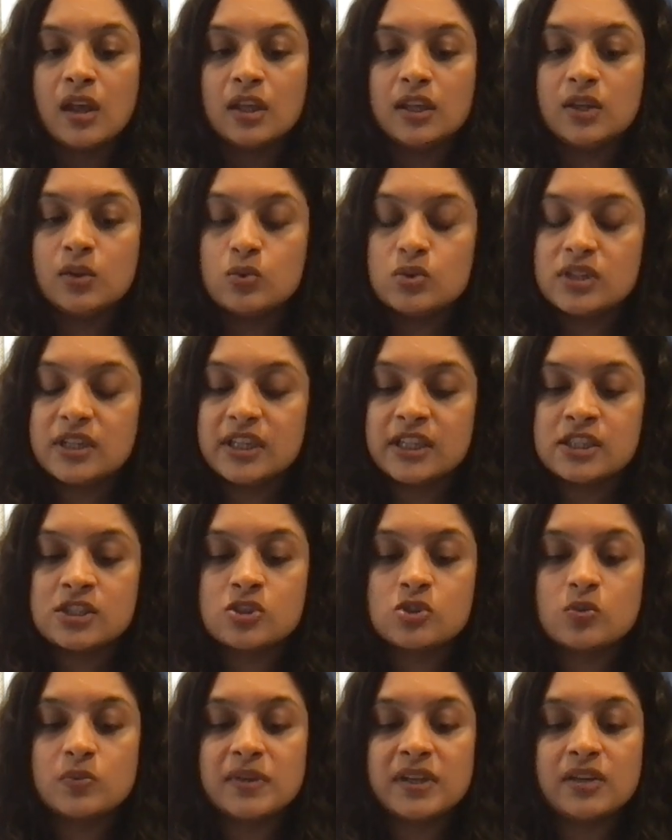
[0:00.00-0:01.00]
You need
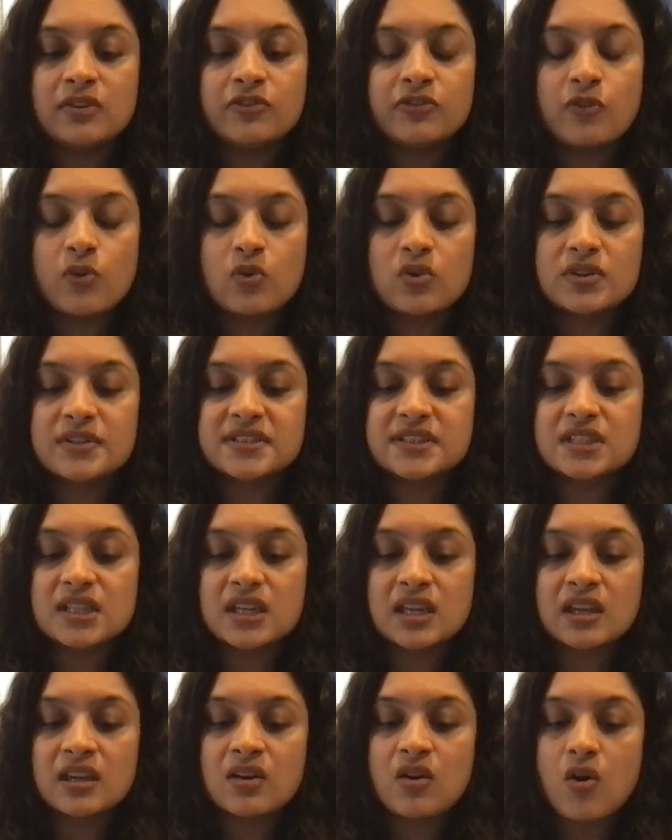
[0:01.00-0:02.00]
to be
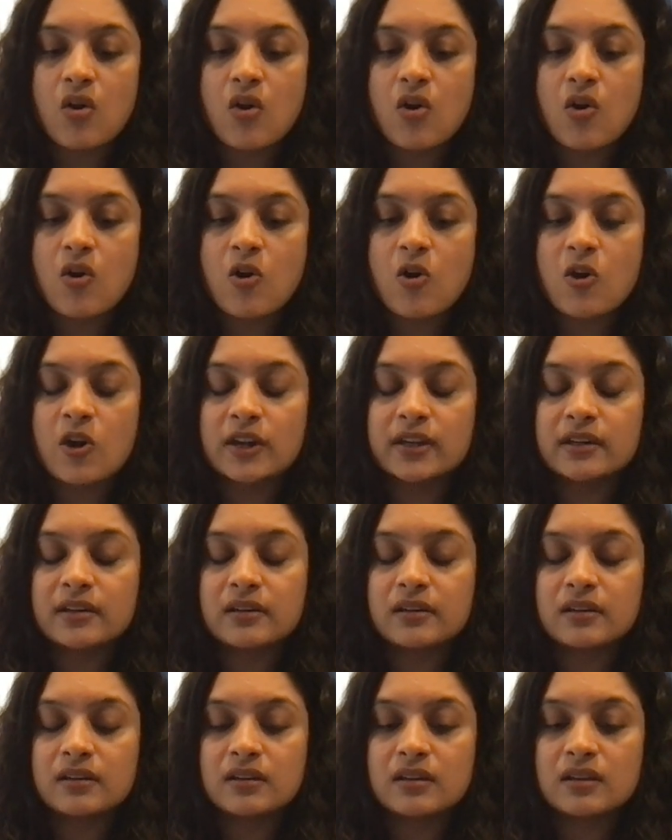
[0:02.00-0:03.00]
focusing
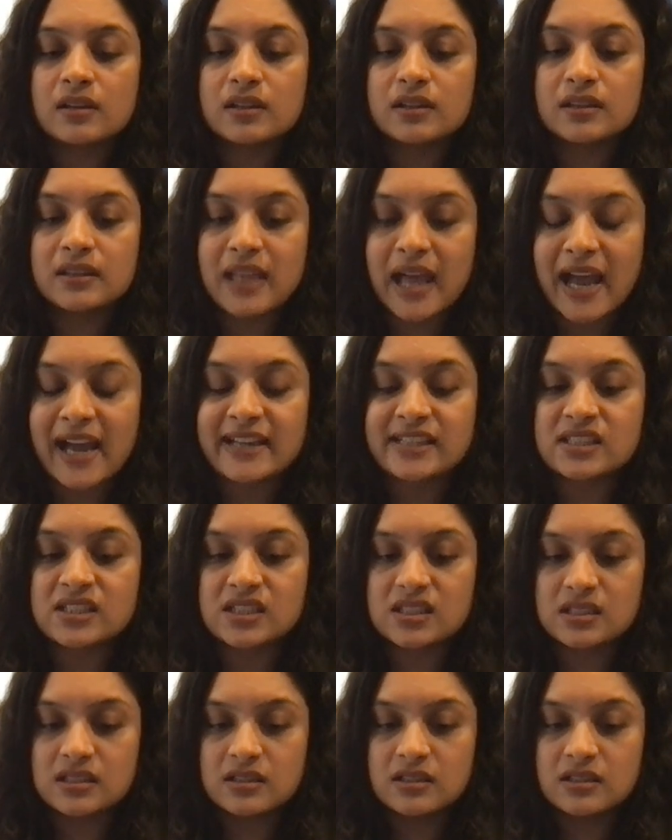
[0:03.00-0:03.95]
on that.